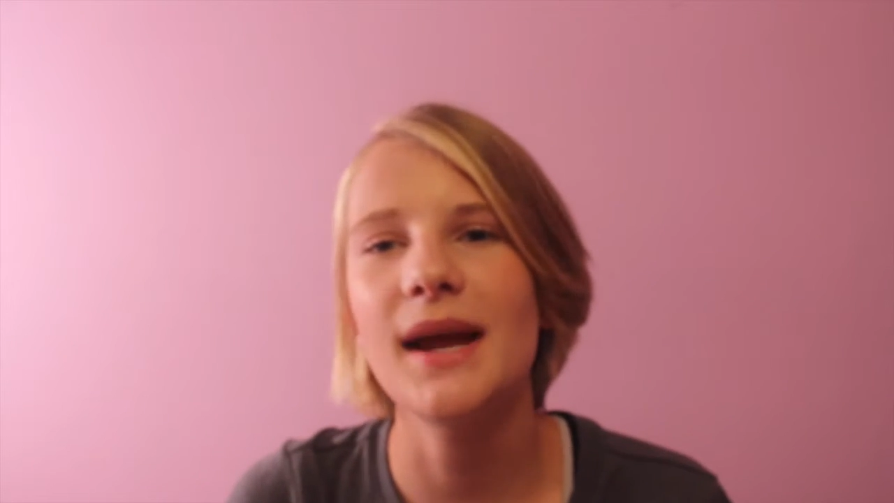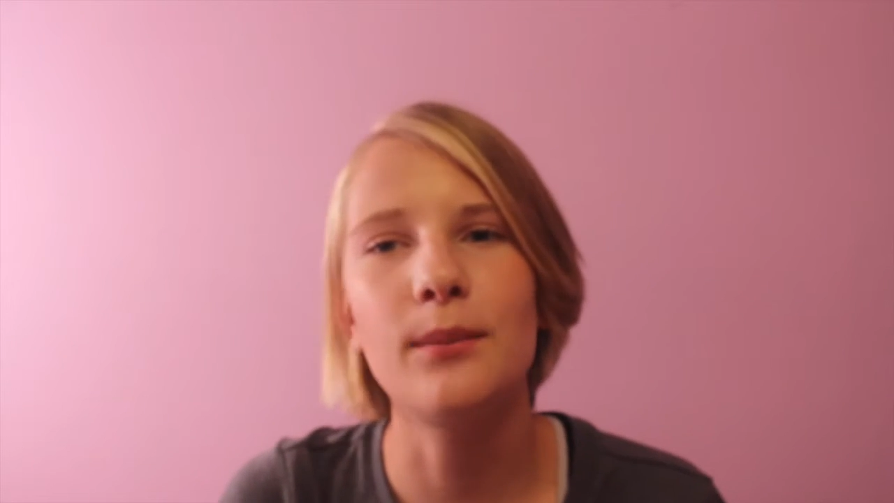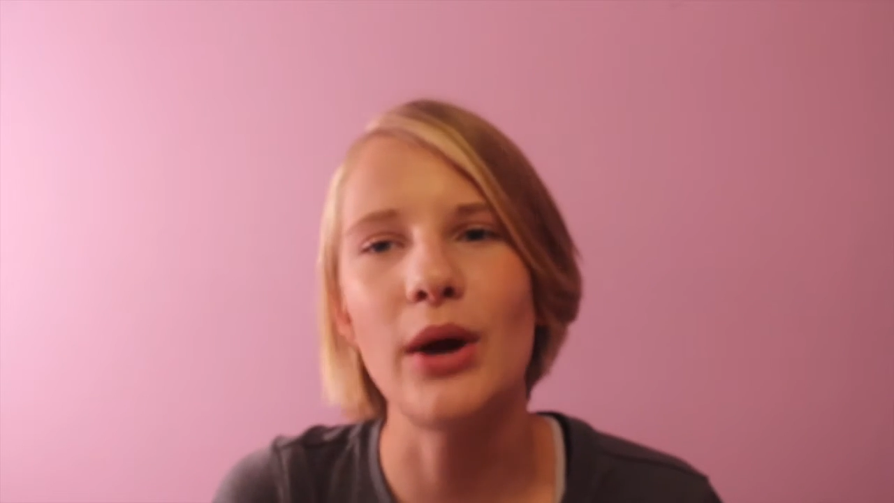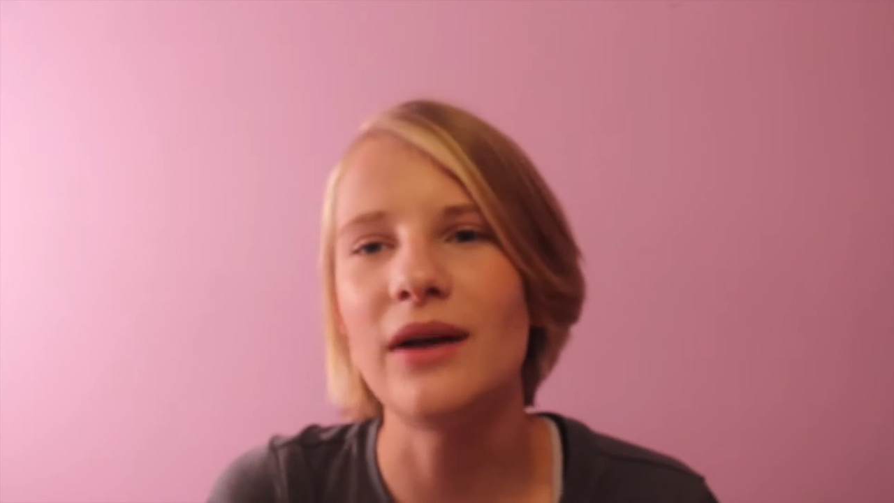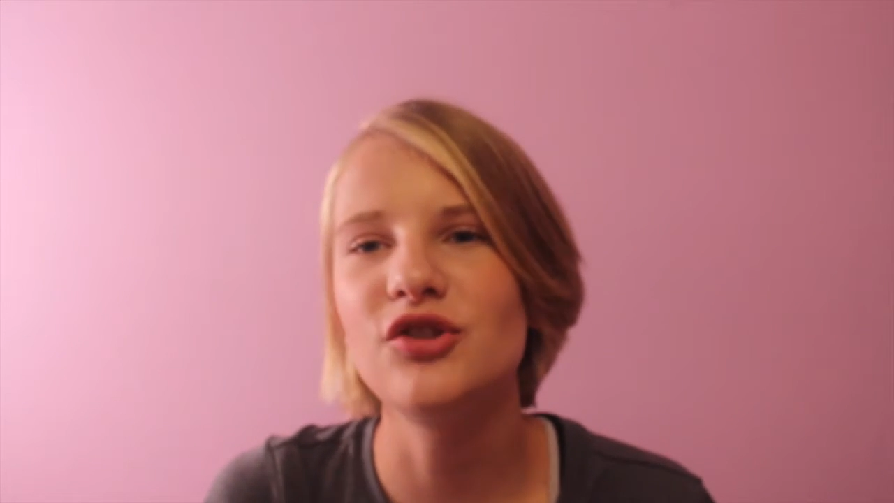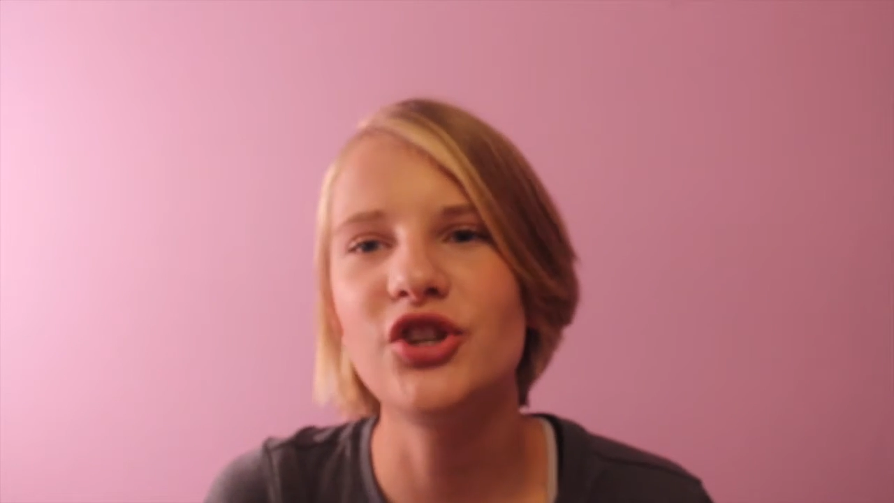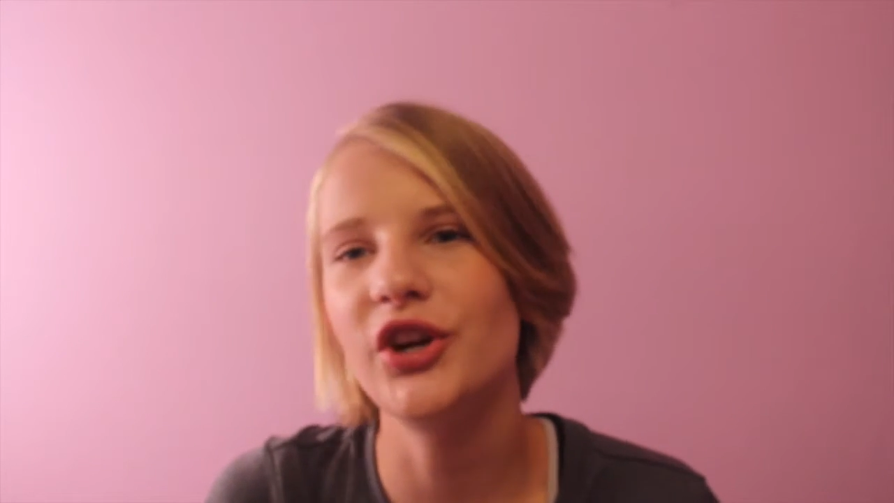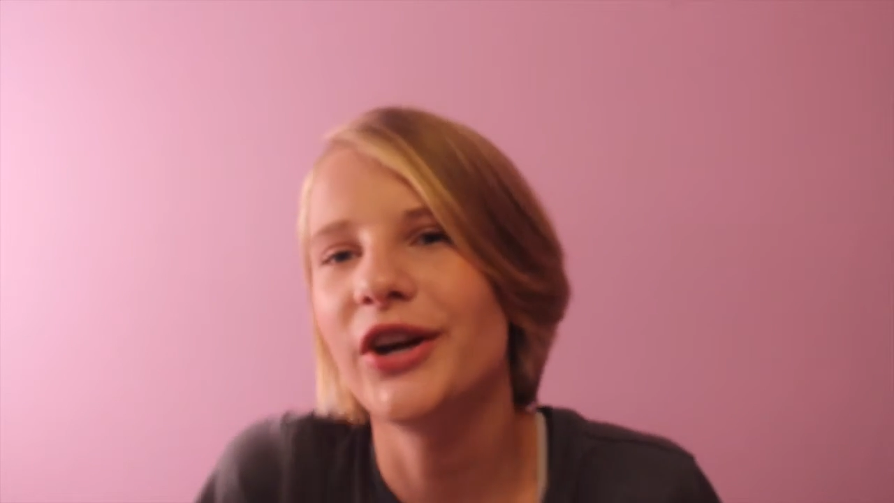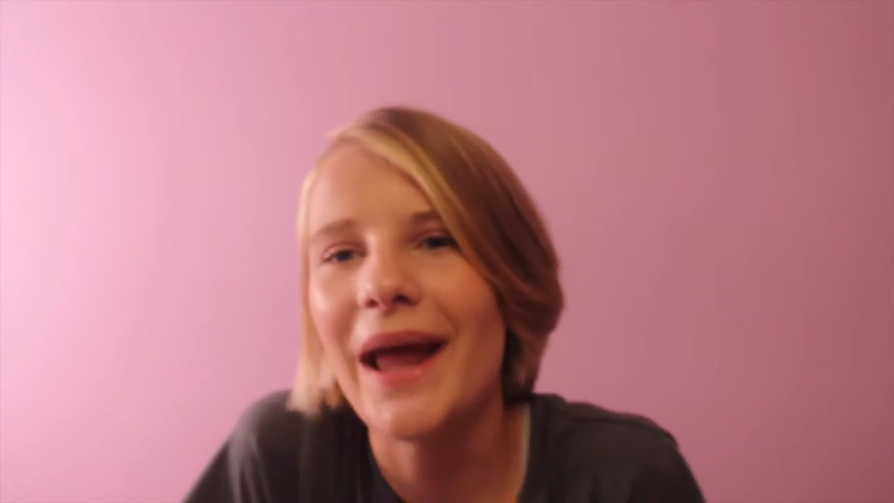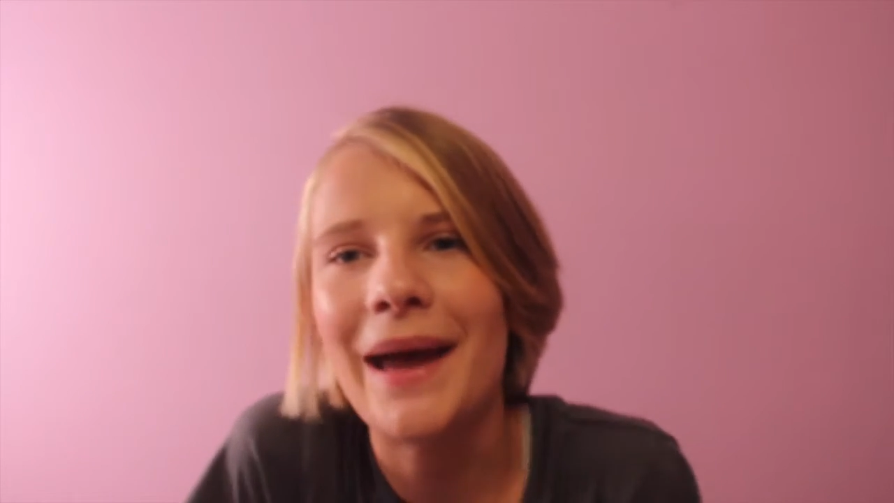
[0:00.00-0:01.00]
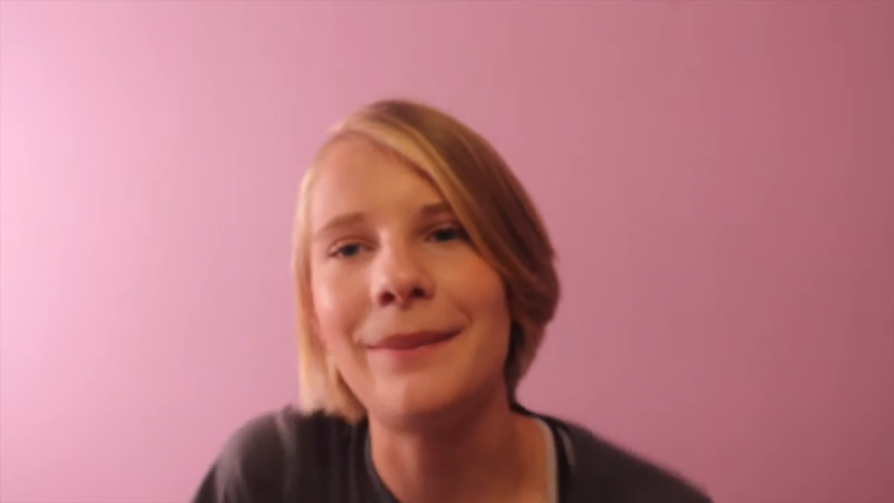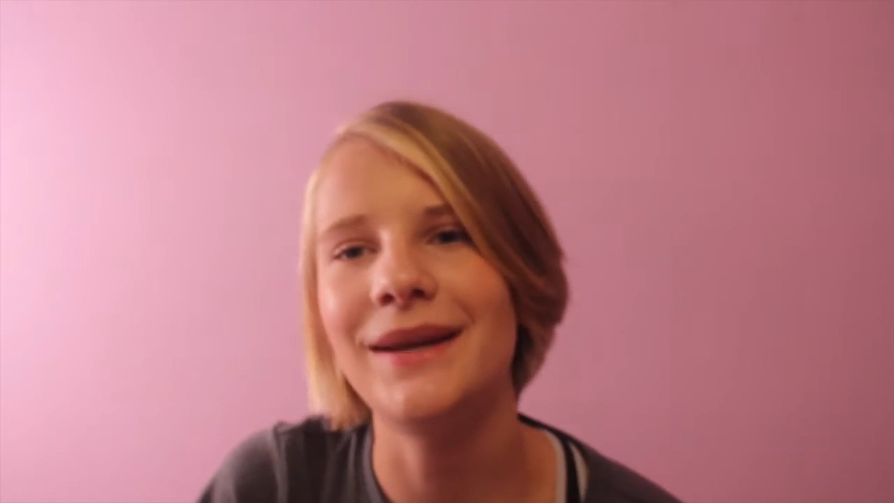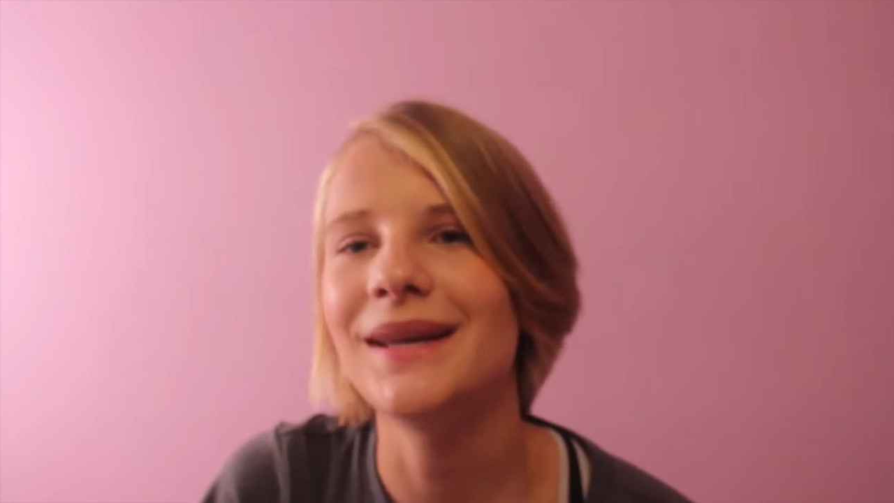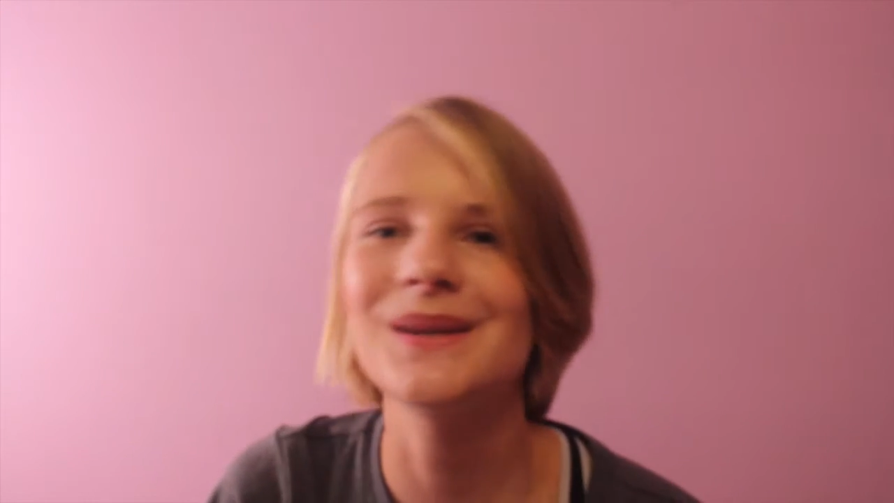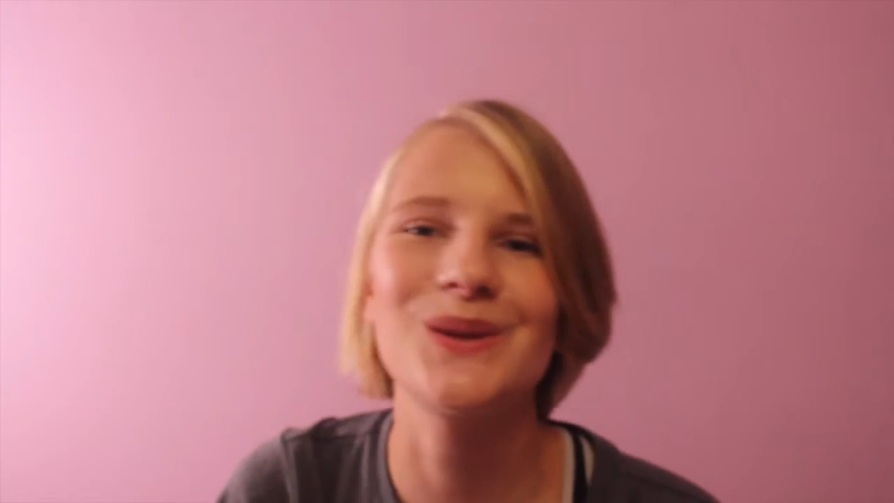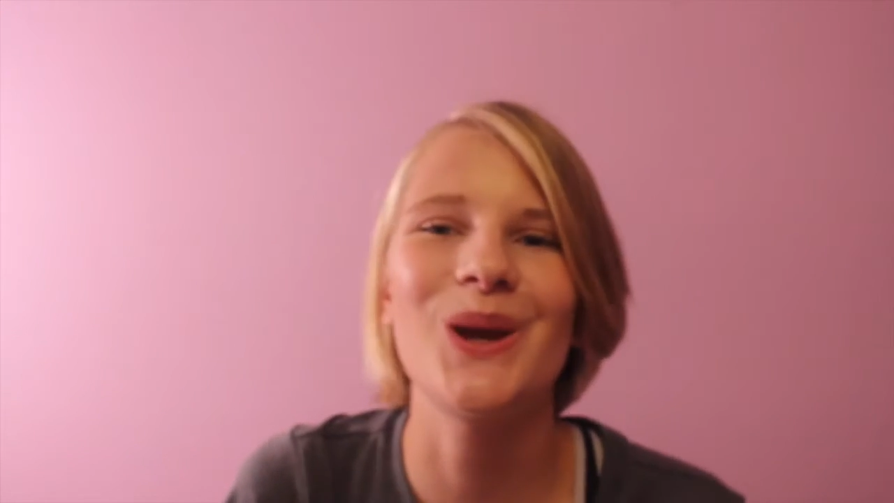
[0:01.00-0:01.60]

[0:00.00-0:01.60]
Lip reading: like brown sugar and happiness.